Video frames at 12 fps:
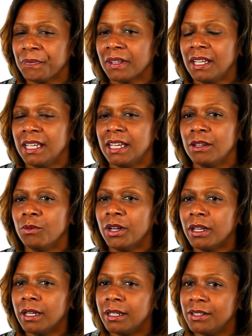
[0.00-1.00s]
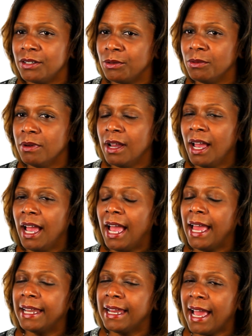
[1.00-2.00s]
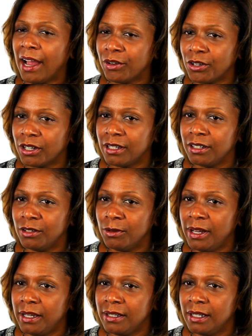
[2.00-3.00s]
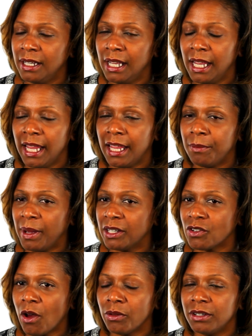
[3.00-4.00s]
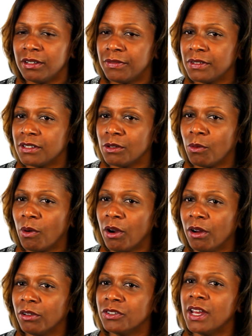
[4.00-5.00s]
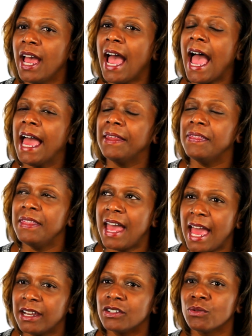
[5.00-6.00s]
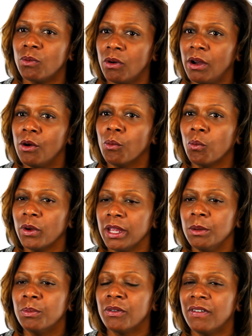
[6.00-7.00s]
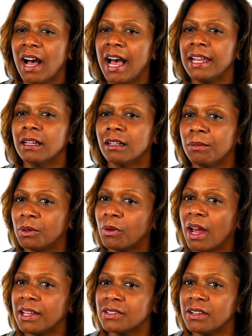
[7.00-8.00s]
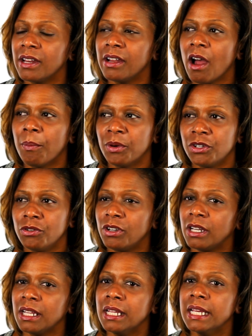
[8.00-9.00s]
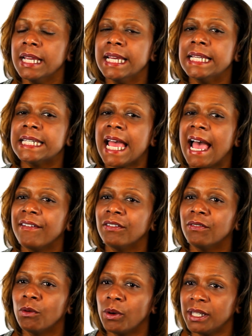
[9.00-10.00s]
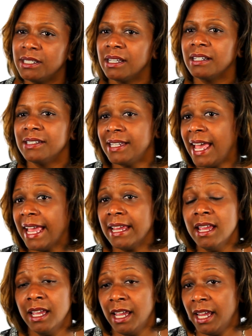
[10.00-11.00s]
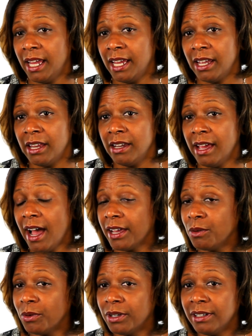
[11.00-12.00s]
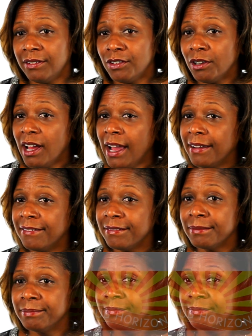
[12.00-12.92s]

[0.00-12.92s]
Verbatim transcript: in what you're going to do and how you're going to do it it makes all the difference in the world. And that is what we provide at Club Horizon, an opportunity to have a voice and a say in how you want to live your life.